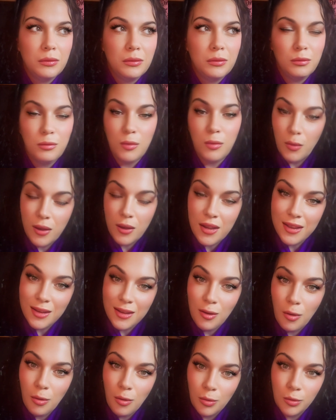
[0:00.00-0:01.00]
But when I
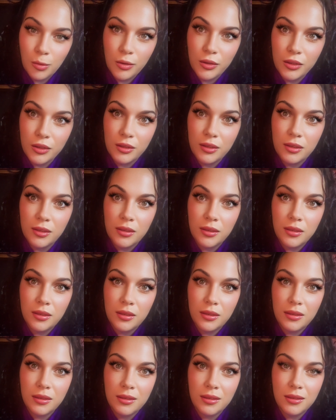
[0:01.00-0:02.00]
got older,
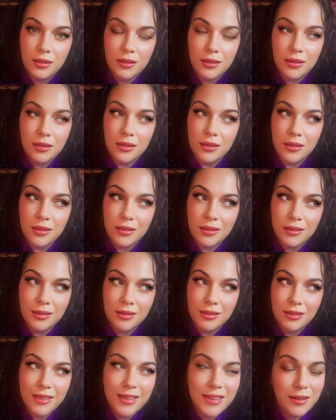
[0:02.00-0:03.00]

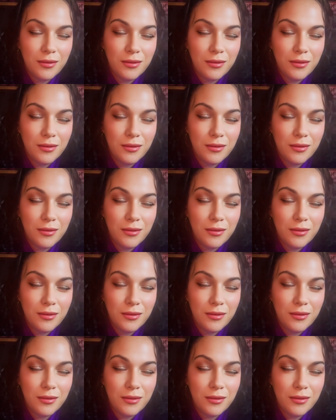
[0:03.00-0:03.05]
he